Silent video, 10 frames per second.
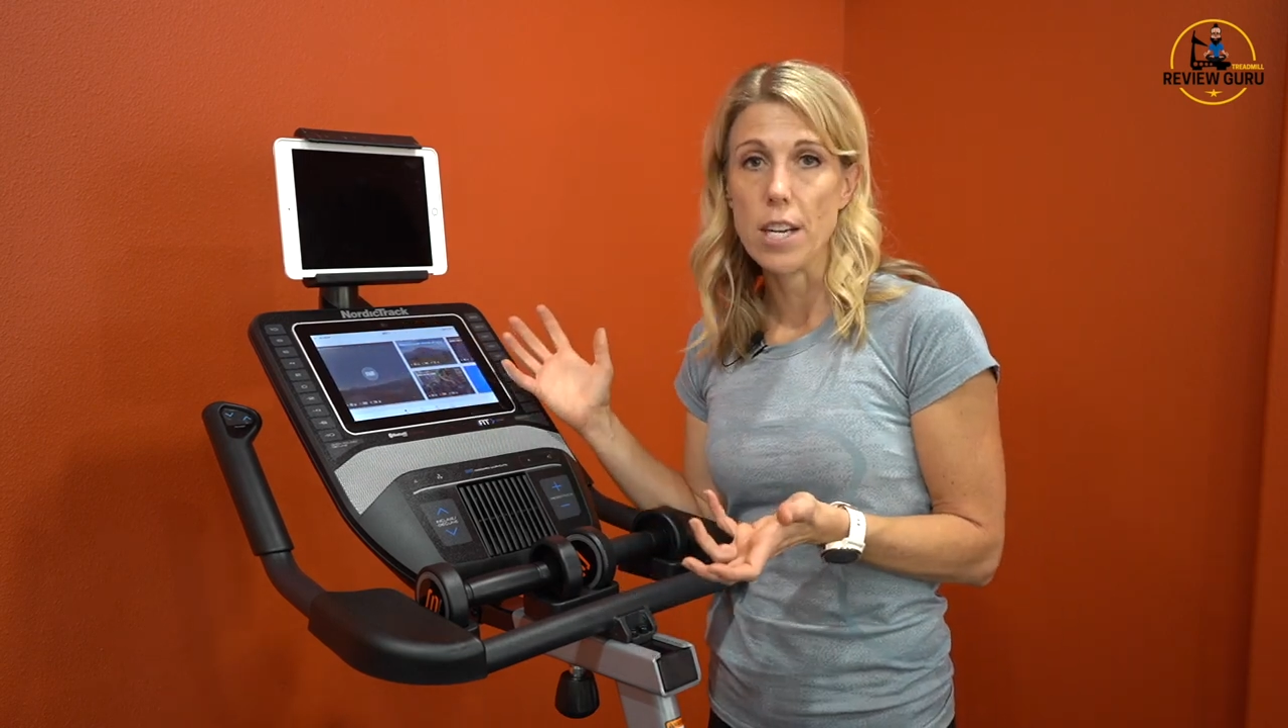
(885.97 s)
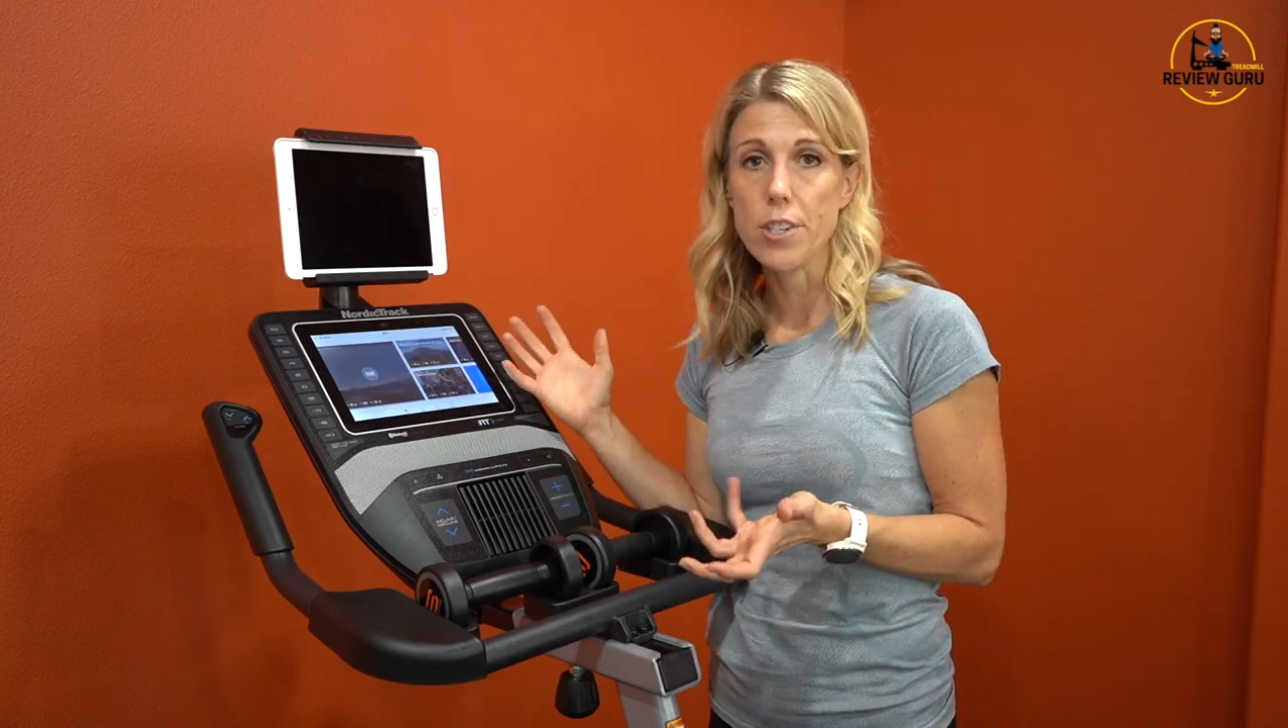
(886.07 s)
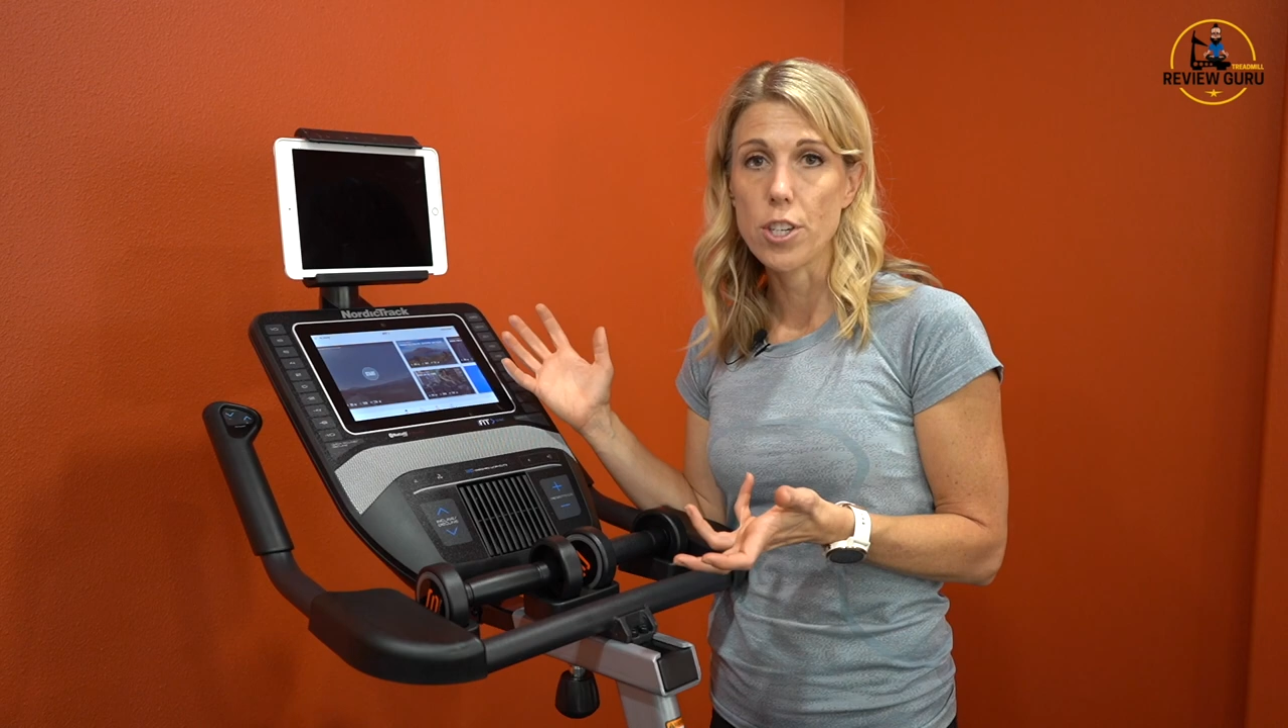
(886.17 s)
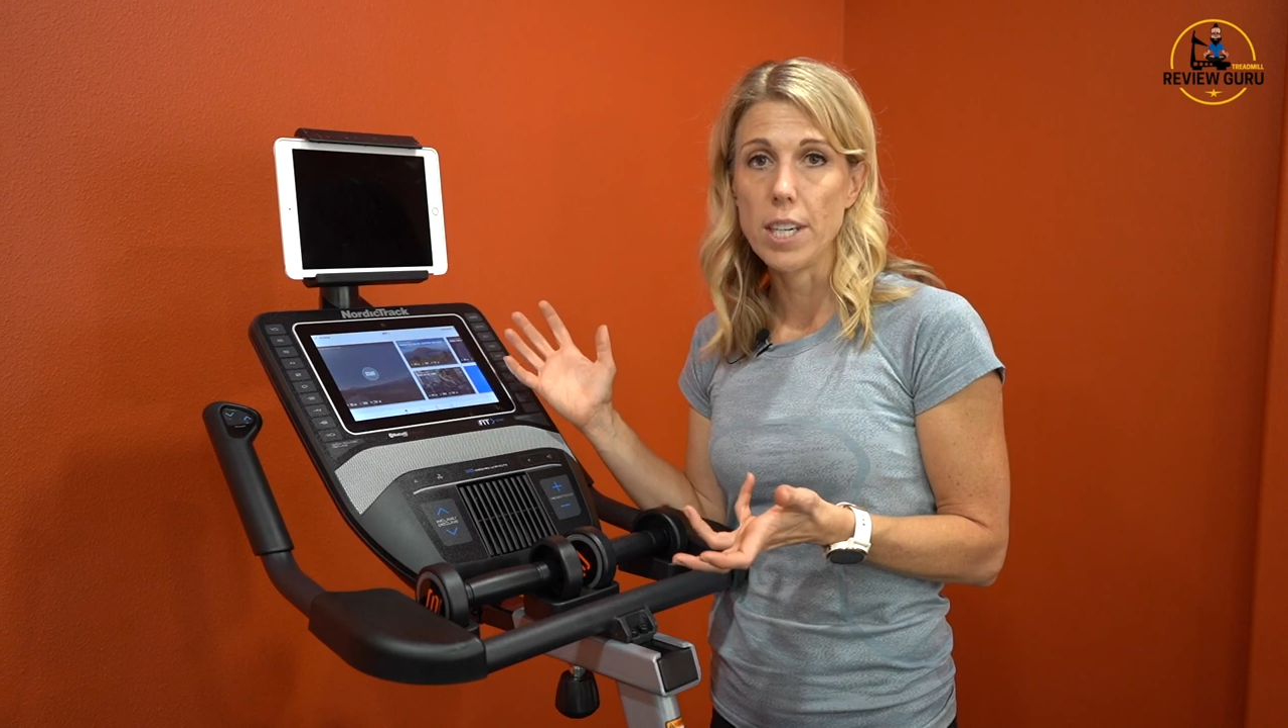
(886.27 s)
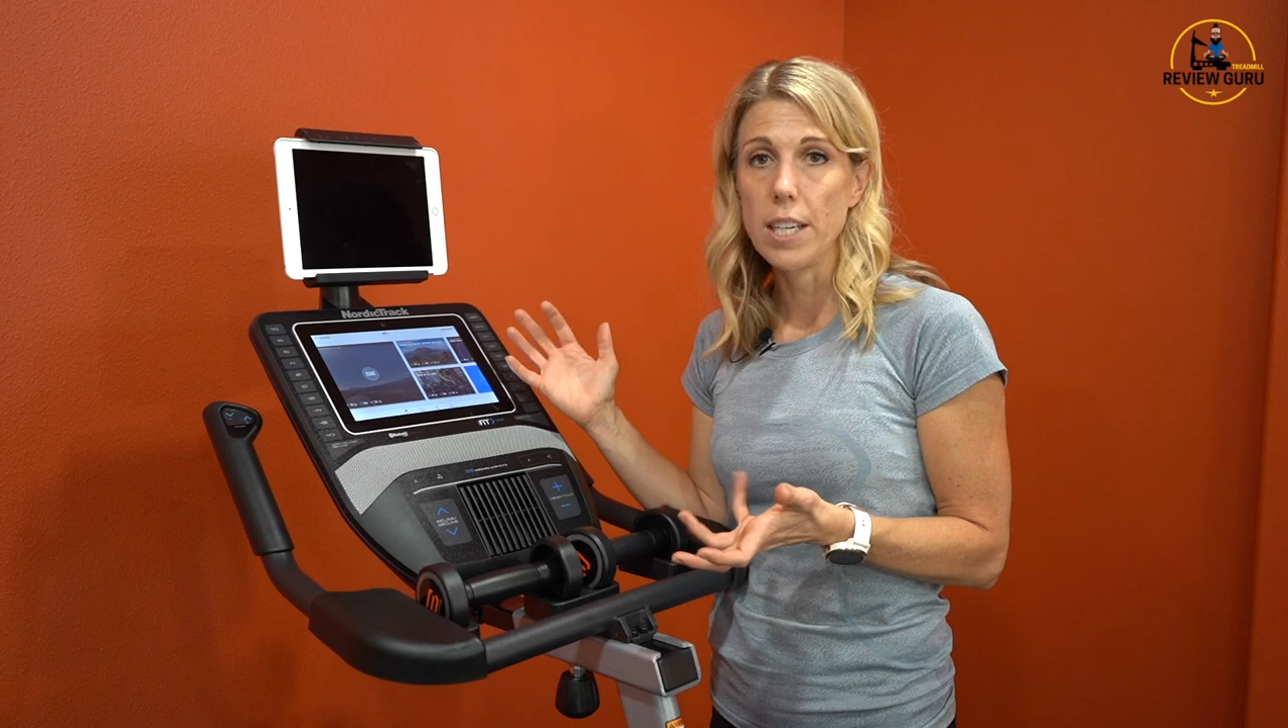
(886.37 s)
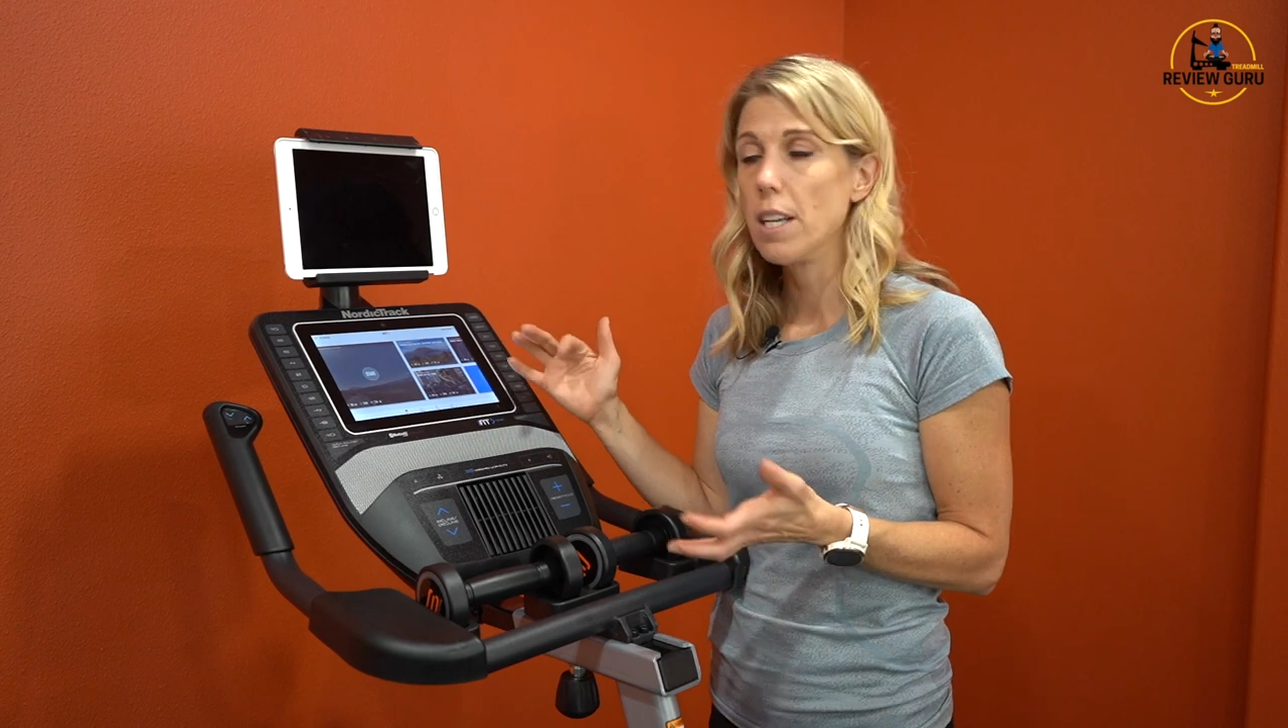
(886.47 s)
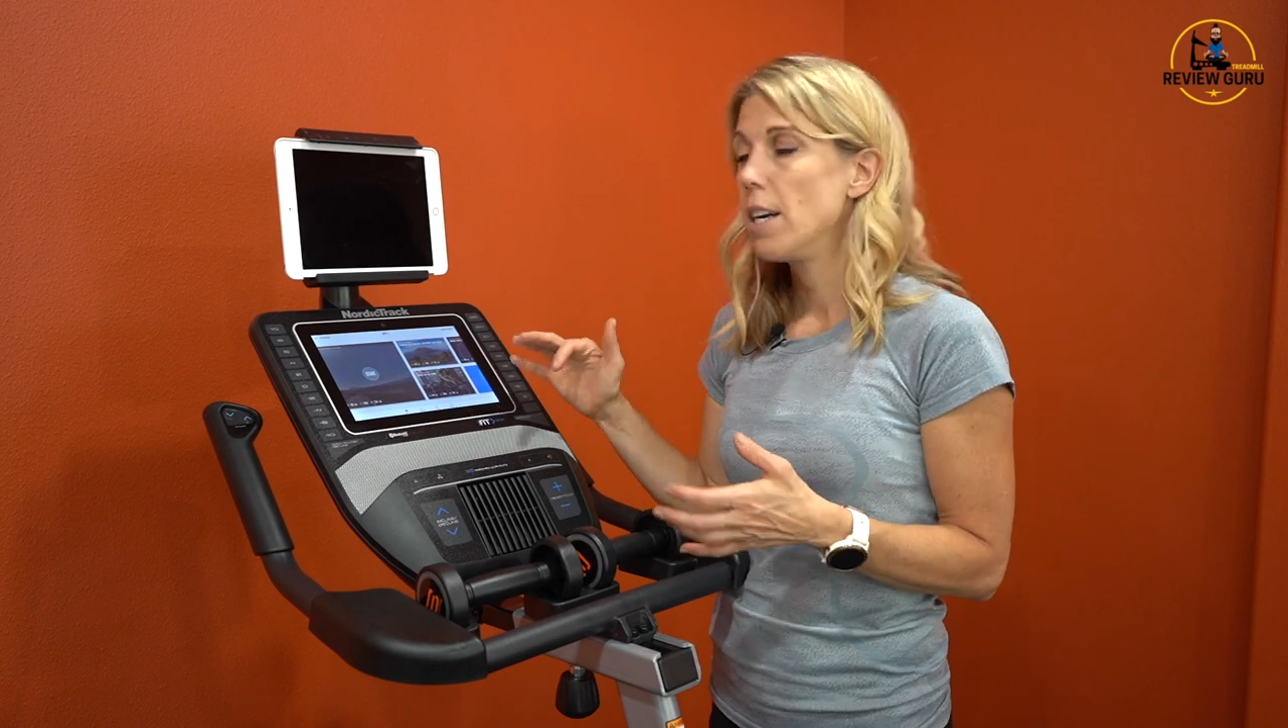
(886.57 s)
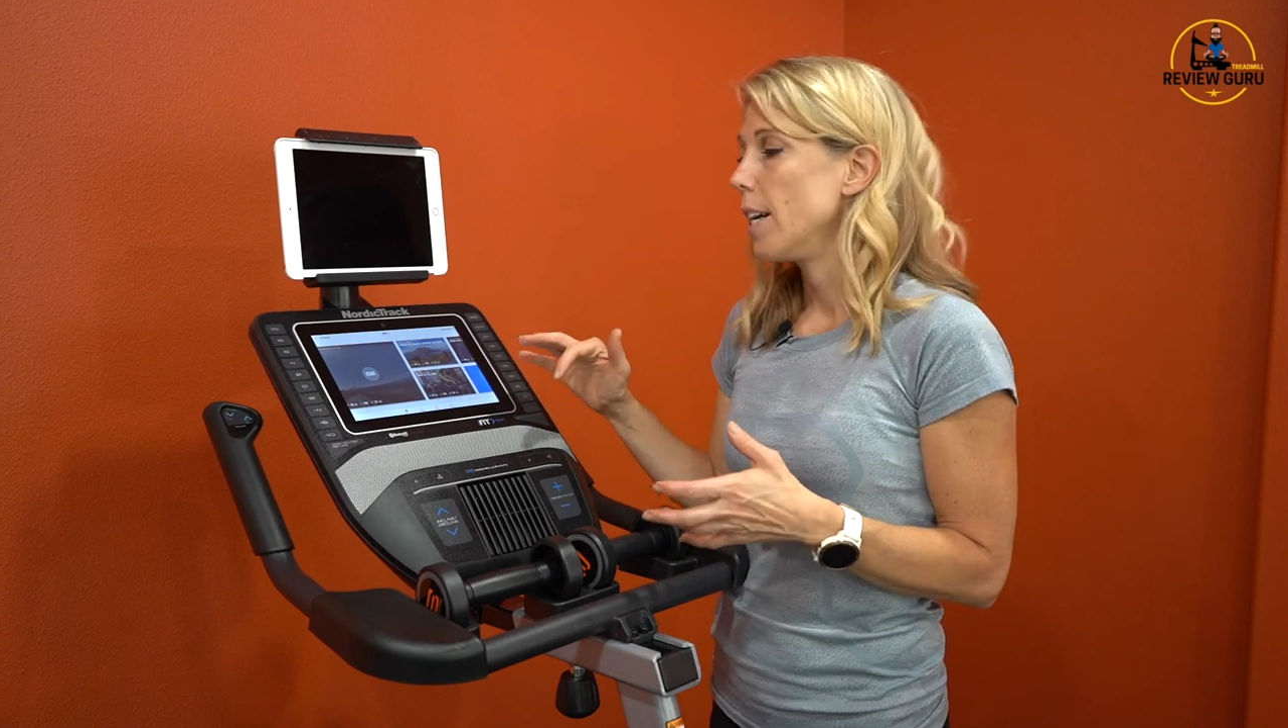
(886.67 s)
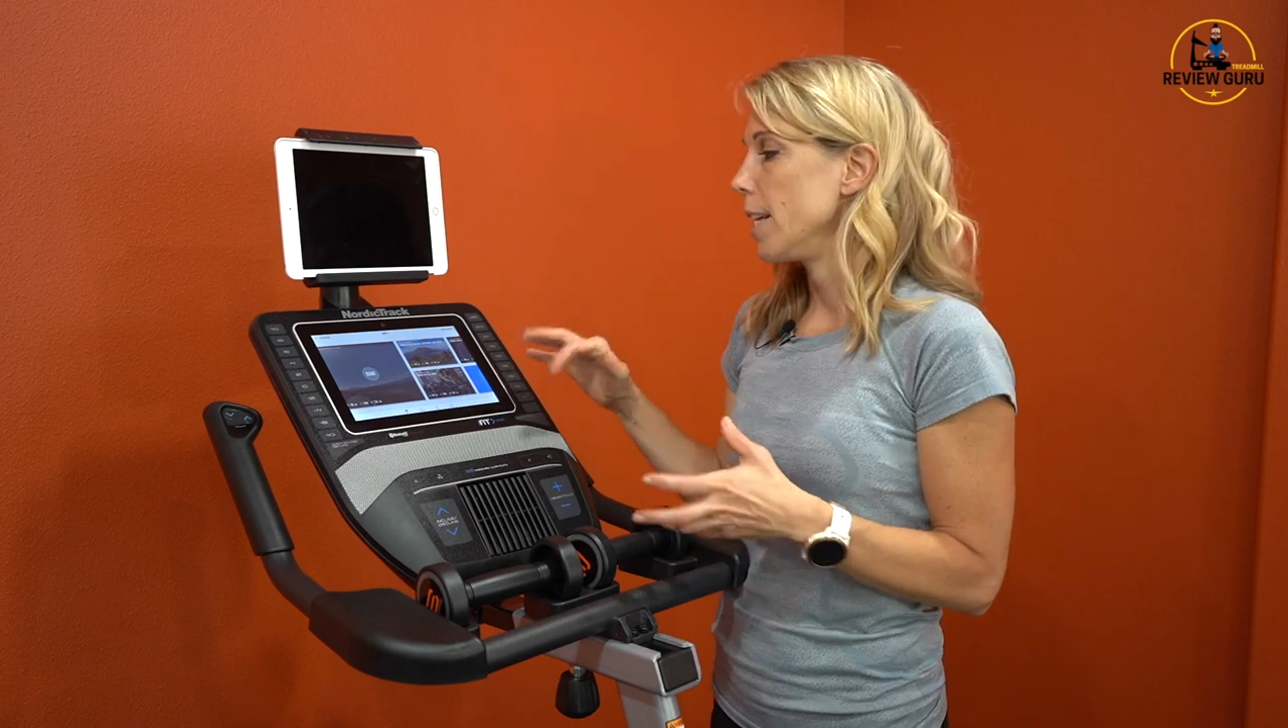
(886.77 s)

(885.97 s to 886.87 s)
touchscreen